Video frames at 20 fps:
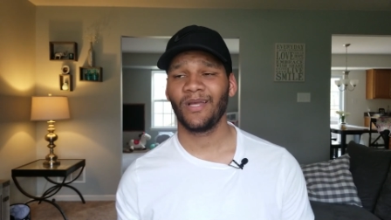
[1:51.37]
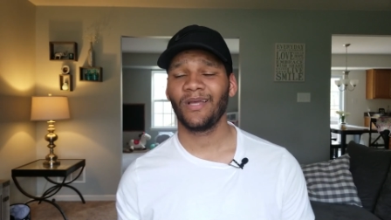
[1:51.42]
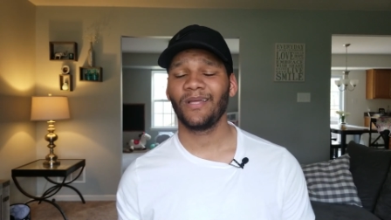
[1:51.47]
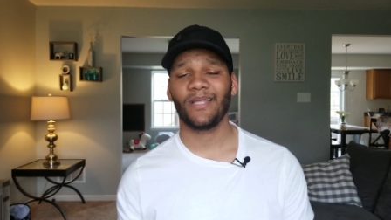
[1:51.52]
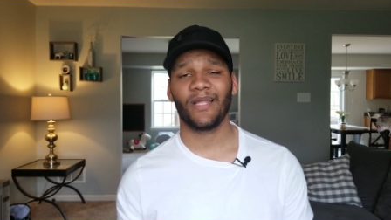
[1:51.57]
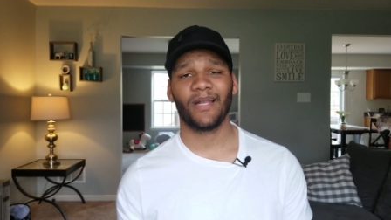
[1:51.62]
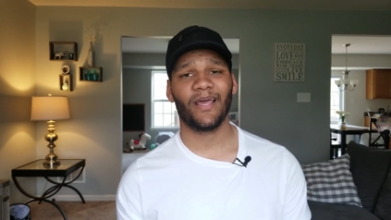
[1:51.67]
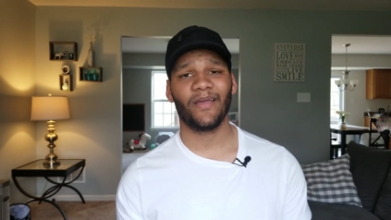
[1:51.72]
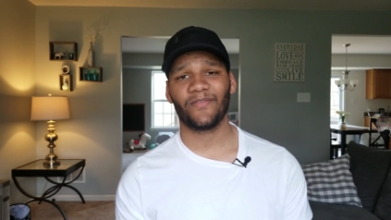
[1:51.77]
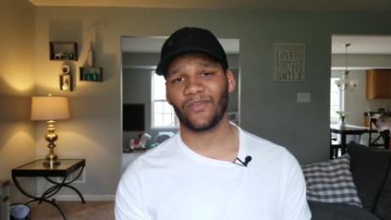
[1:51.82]

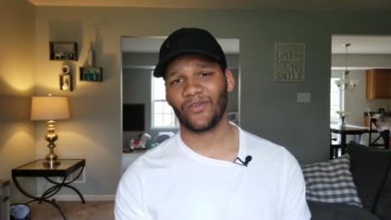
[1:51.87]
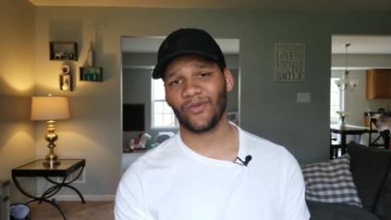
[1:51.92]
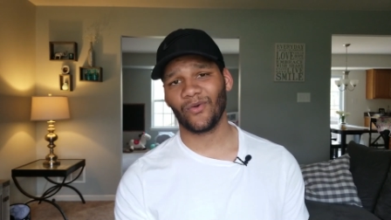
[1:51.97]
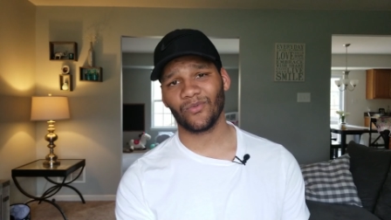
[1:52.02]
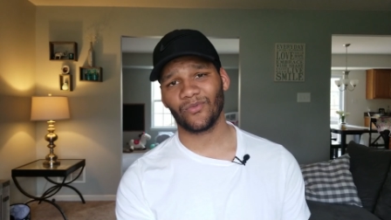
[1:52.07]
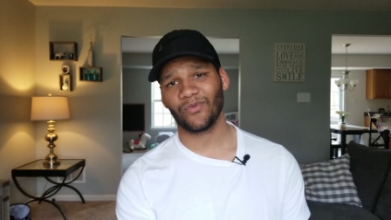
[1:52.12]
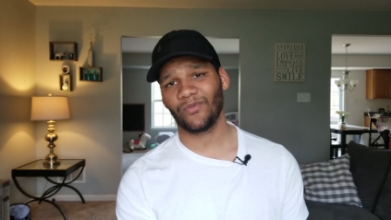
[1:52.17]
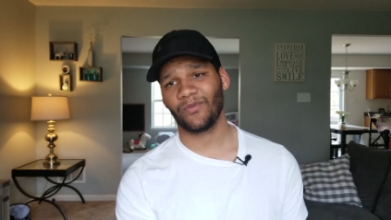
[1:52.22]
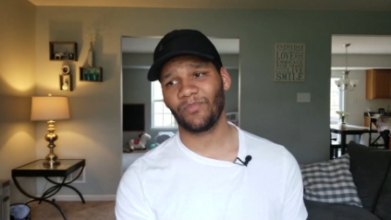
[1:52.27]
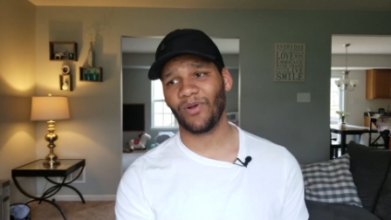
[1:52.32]
then I have to go
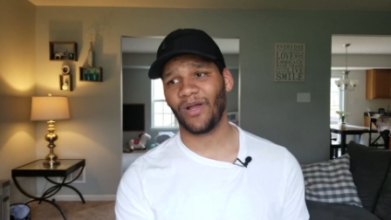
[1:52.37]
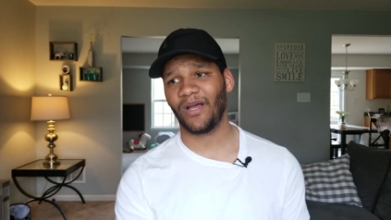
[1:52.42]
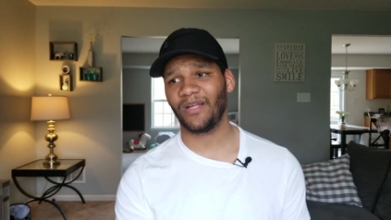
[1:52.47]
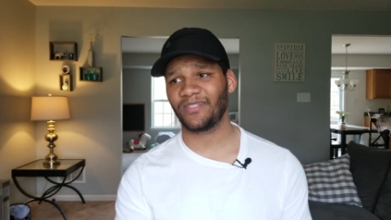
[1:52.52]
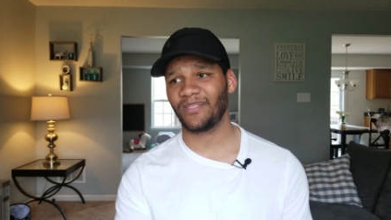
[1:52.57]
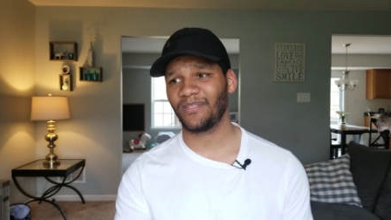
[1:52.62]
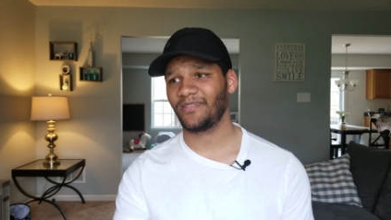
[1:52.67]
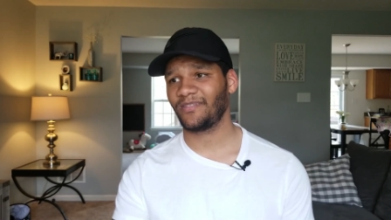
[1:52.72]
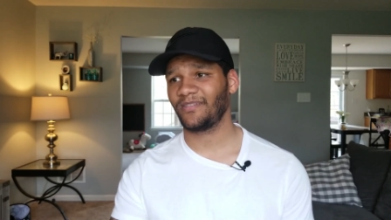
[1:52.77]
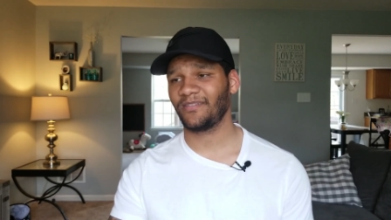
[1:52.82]
through the
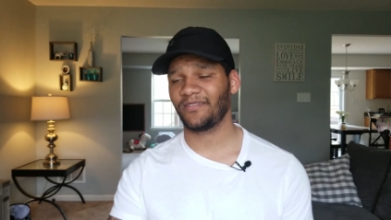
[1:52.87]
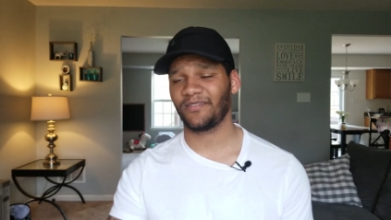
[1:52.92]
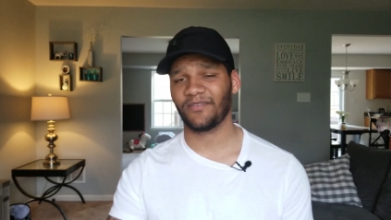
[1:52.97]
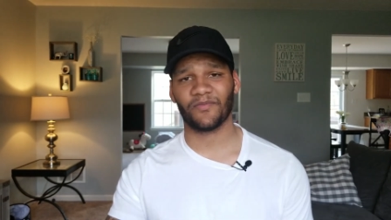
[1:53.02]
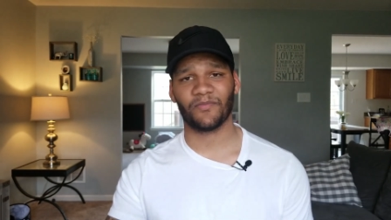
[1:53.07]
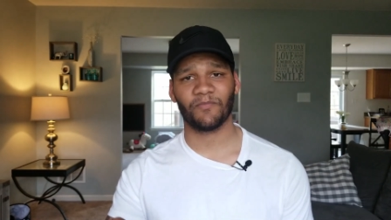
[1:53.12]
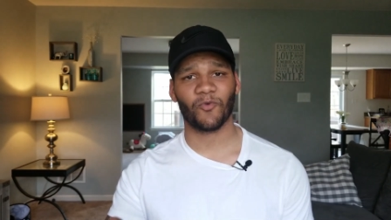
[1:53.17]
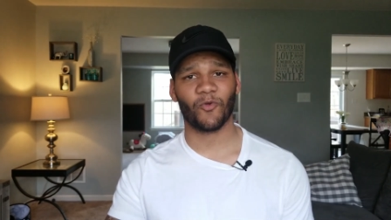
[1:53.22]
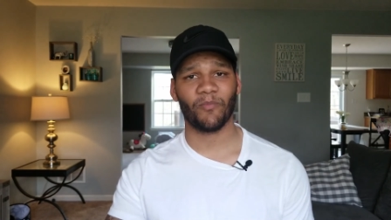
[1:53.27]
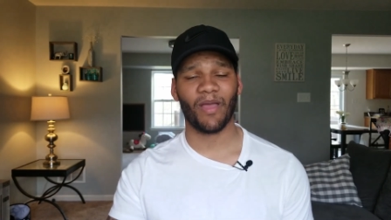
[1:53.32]
processes
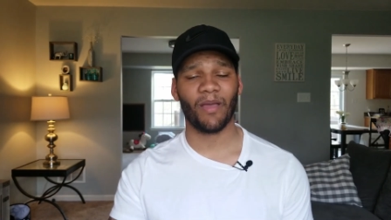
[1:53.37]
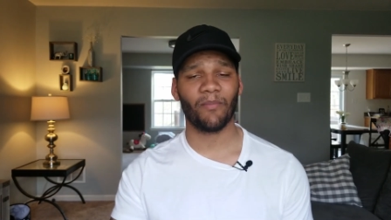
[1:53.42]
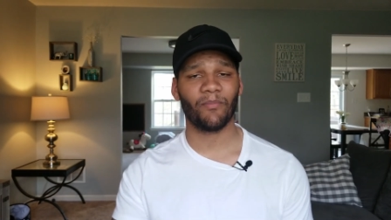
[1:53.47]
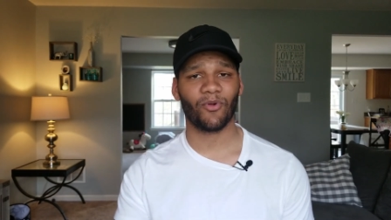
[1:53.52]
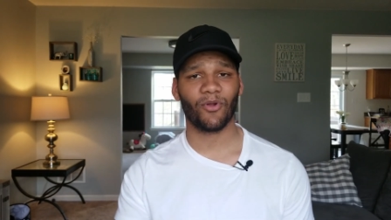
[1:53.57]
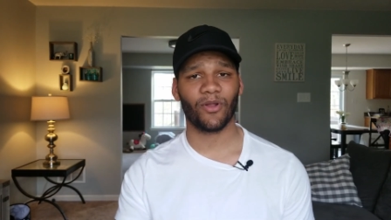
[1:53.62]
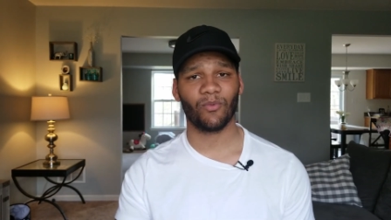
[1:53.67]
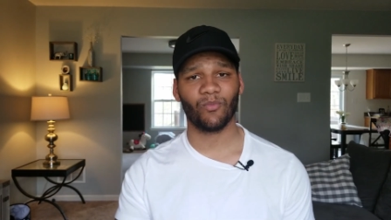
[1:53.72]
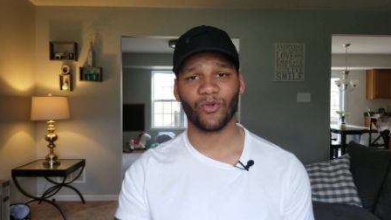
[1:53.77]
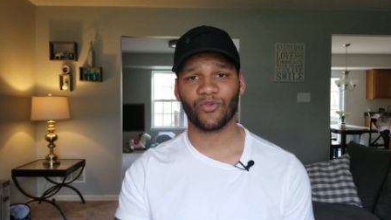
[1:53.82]
of
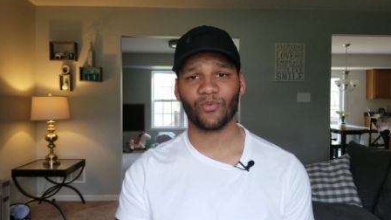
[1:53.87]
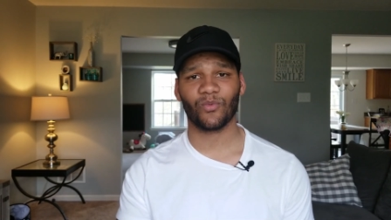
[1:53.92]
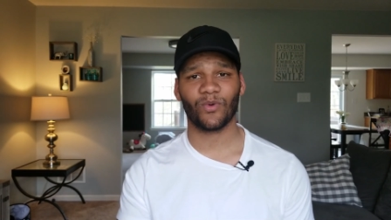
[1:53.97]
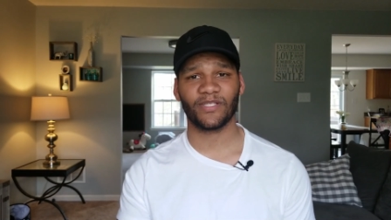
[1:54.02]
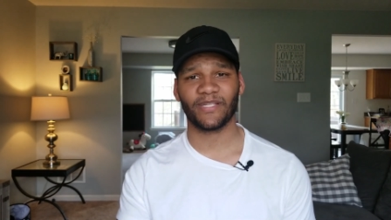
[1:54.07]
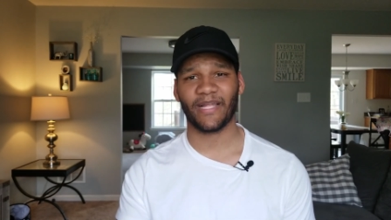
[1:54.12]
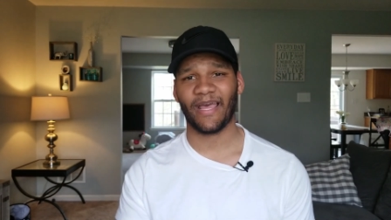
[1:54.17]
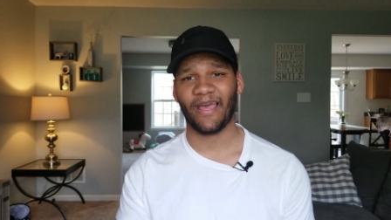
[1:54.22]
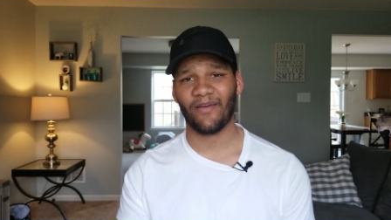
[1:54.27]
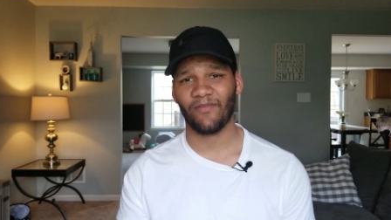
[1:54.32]
remembering which
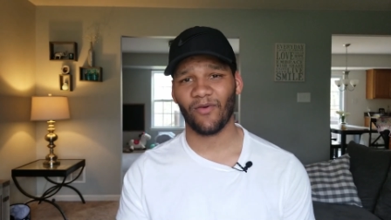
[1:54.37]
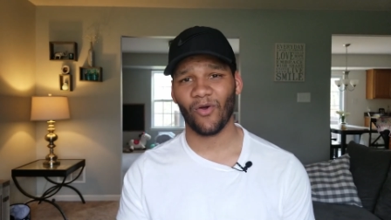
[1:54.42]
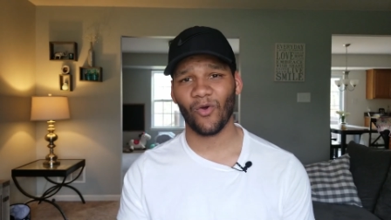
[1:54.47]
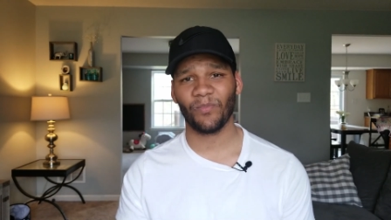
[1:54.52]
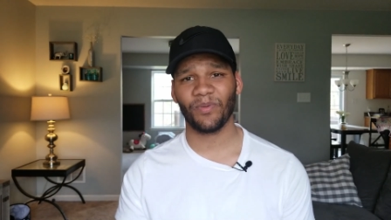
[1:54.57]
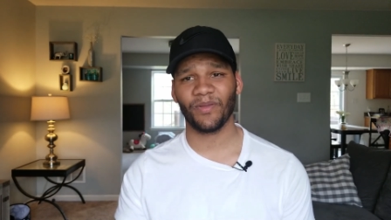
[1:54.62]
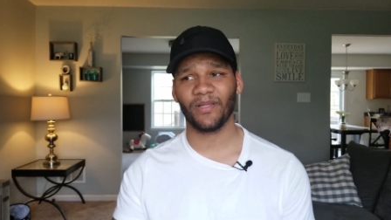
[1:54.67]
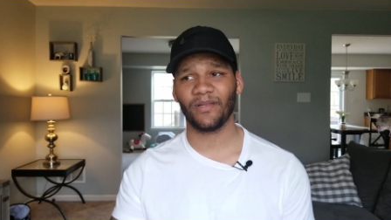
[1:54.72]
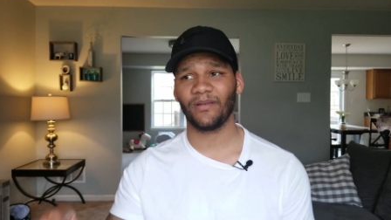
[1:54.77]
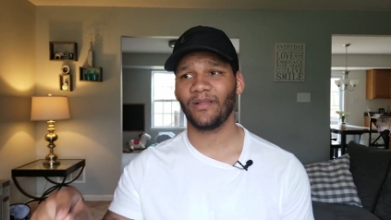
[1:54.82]
ones I have
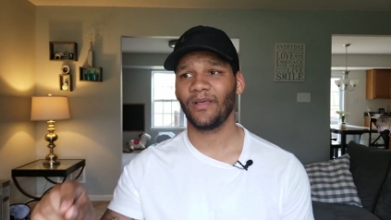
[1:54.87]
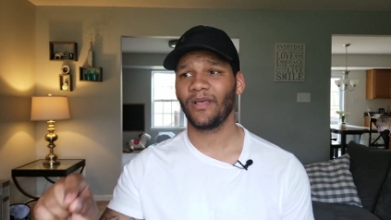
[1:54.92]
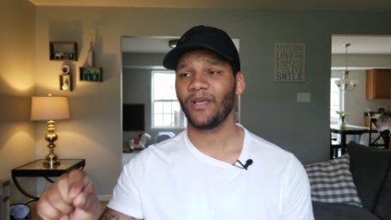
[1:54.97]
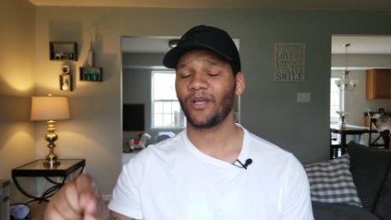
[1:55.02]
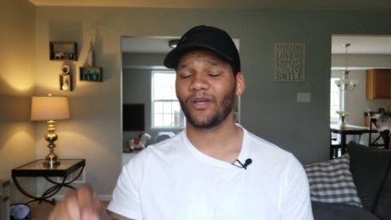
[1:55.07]
open,